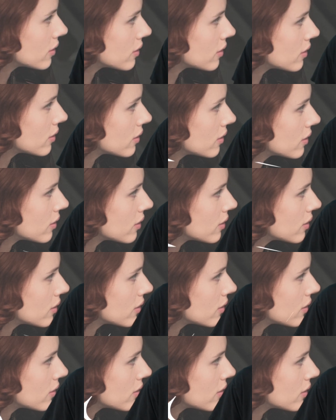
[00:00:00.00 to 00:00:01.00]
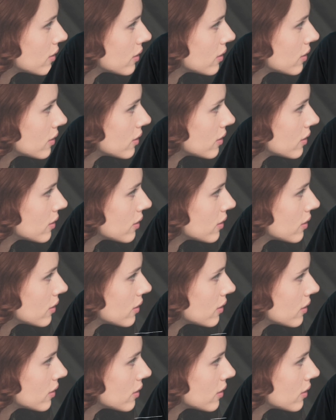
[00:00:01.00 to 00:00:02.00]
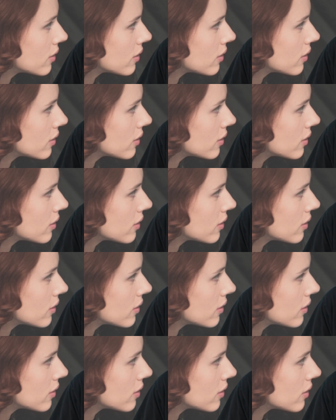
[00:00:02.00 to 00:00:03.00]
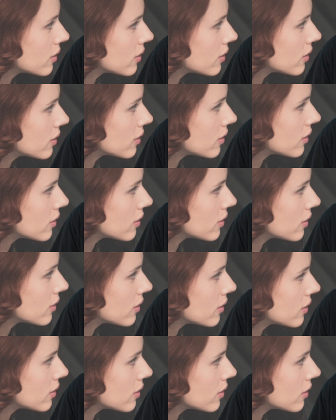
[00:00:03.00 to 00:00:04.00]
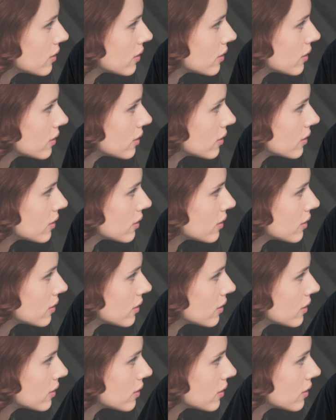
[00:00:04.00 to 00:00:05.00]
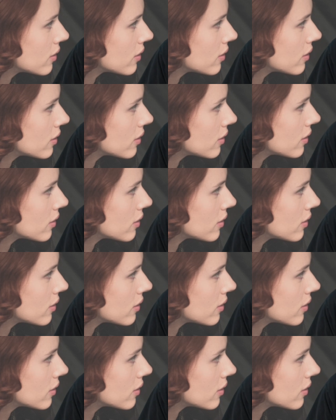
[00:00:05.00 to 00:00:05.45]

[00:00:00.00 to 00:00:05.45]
(silent)